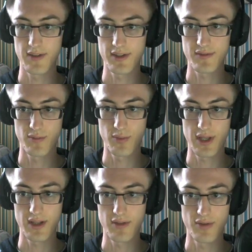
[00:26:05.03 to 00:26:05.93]
this
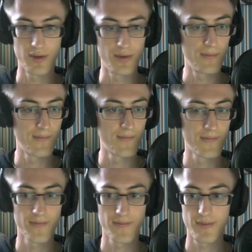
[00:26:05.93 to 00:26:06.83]
weird room.
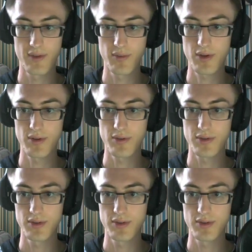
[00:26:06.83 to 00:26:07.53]
Whoa.